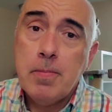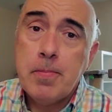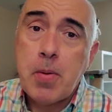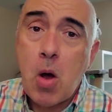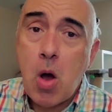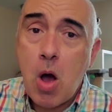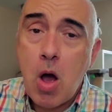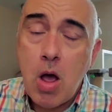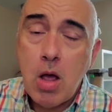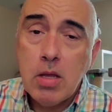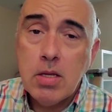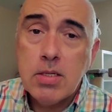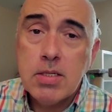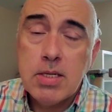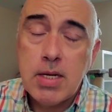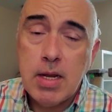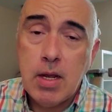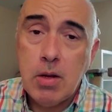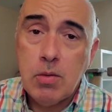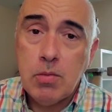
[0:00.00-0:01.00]

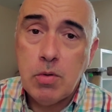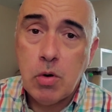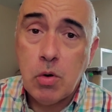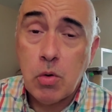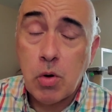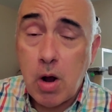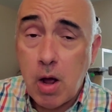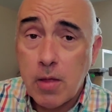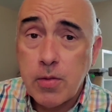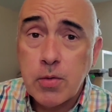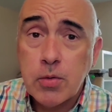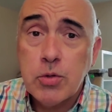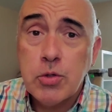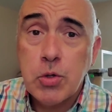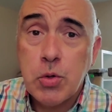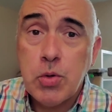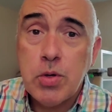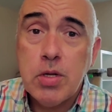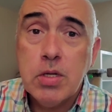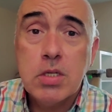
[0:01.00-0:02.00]
paused in her other
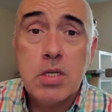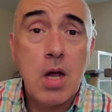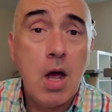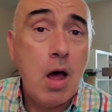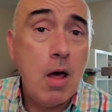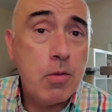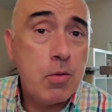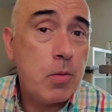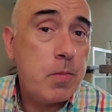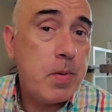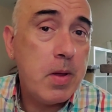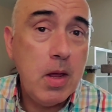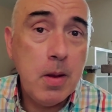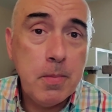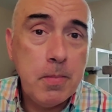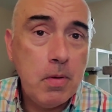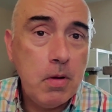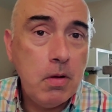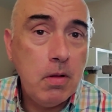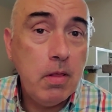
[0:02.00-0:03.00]
duties to other
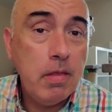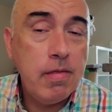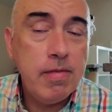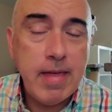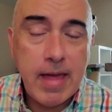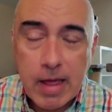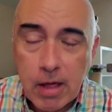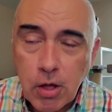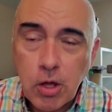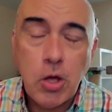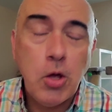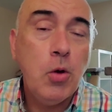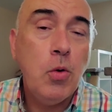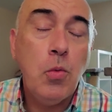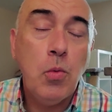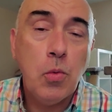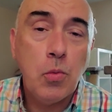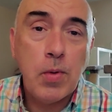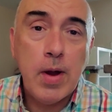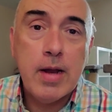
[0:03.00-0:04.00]
people. Thank
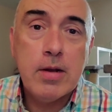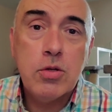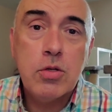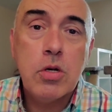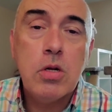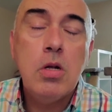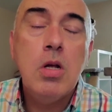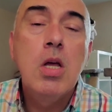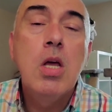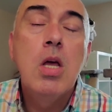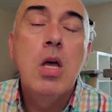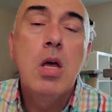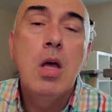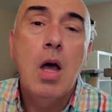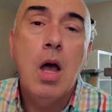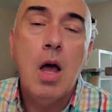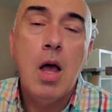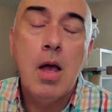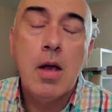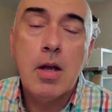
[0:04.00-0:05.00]
you, Rachel,
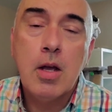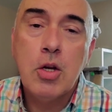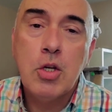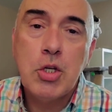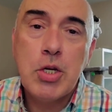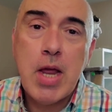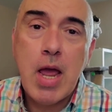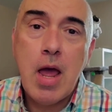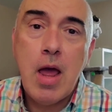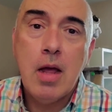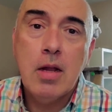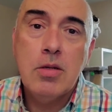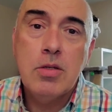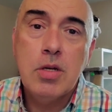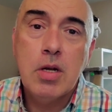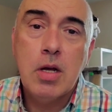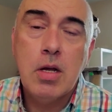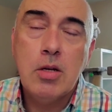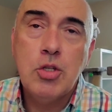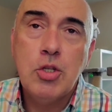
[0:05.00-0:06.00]
because she had
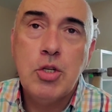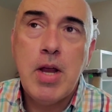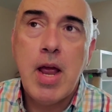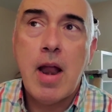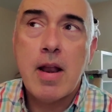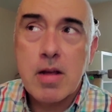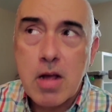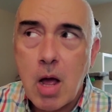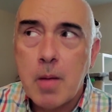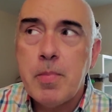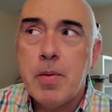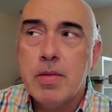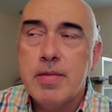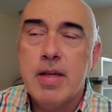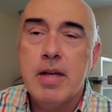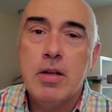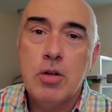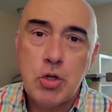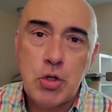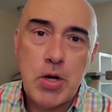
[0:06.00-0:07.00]
a couple
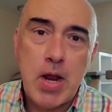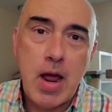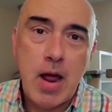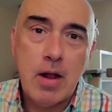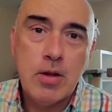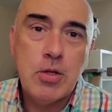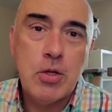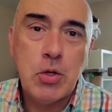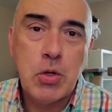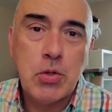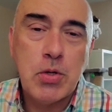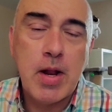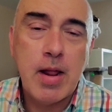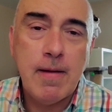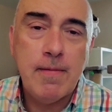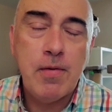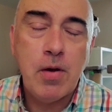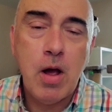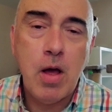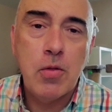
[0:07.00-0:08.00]
things she had to do
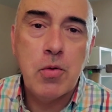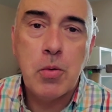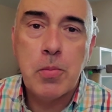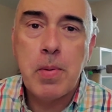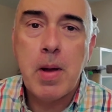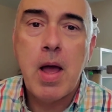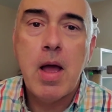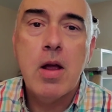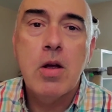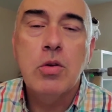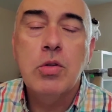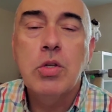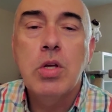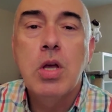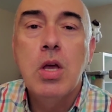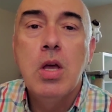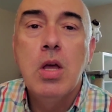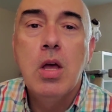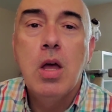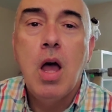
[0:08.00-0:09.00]
today for other buyers,
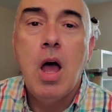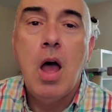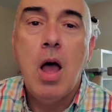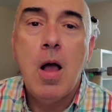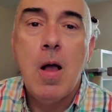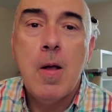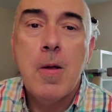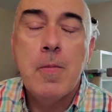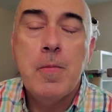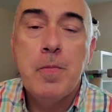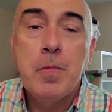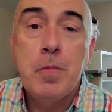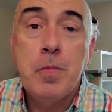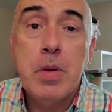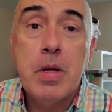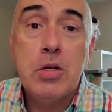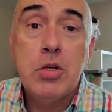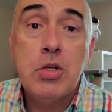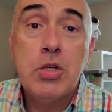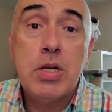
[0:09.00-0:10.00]

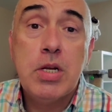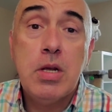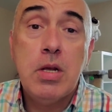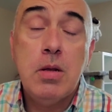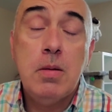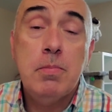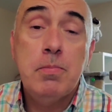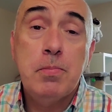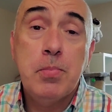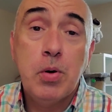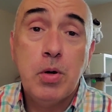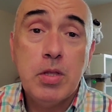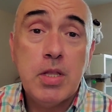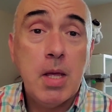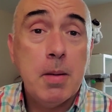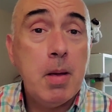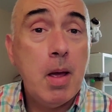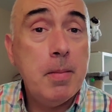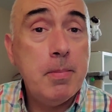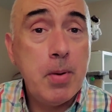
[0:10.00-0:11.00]
but she put
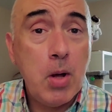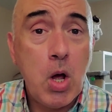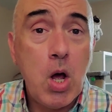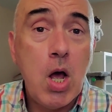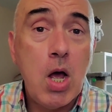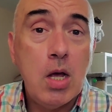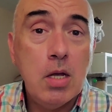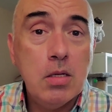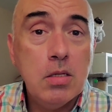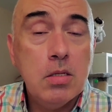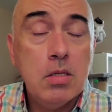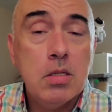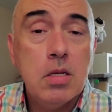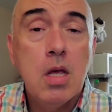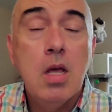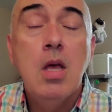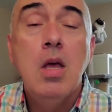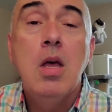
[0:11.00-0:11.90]
them on pause